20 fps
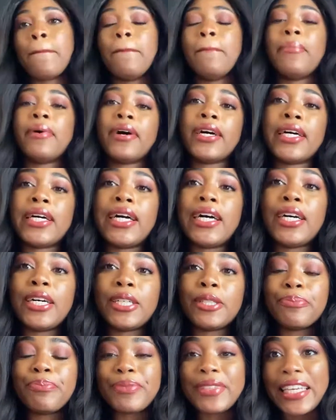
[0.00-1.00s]
But
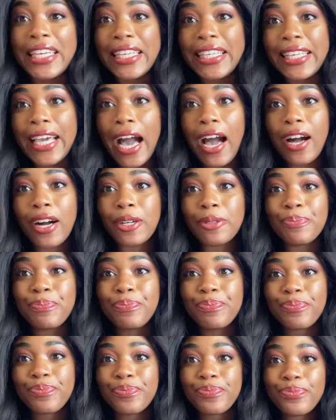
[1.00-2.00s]
um, yeah,
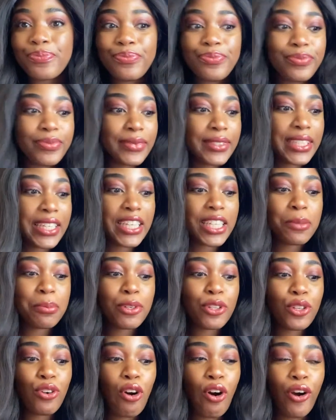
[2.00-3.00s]
it's
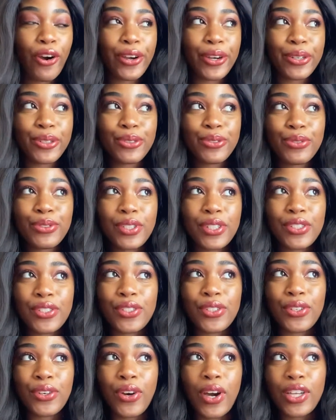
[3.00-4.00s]
been a little hard since,
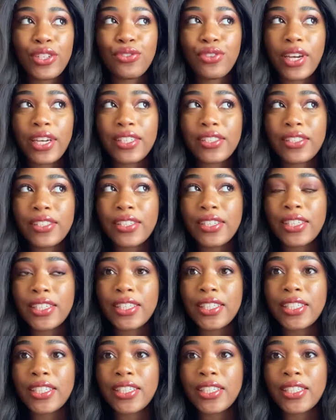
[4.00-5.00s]
you know, I tried to,
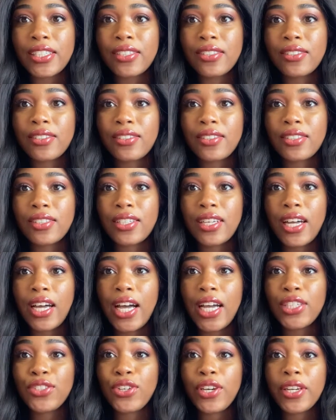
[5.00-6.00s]
uh,
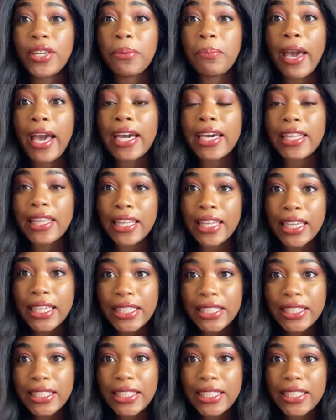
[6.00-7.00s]
I tried to pack
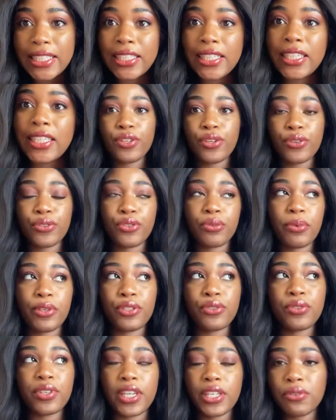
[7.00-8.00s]
light you know, so my
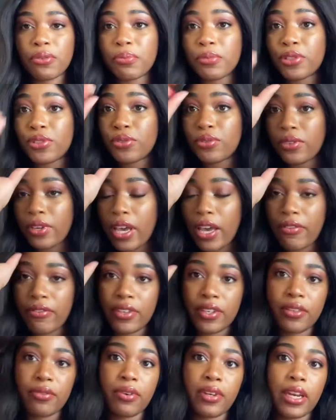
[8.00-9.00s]
suitcase won't be too
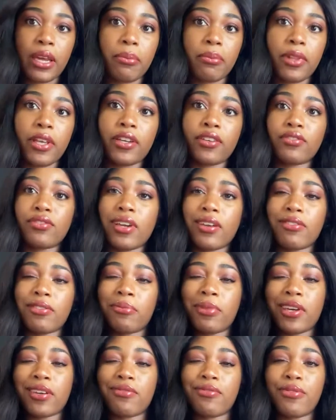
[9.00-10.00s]
heavy when I'm like traveling
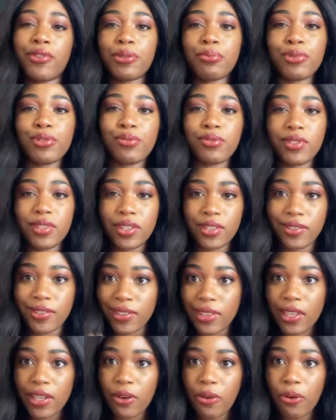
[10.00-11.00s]
back and forth between here
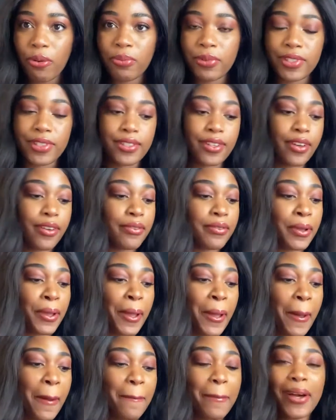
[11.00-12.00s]
and like home and stuff.
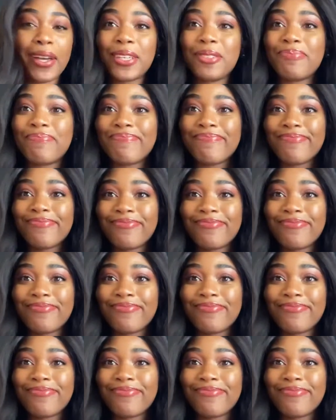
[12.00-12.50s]
But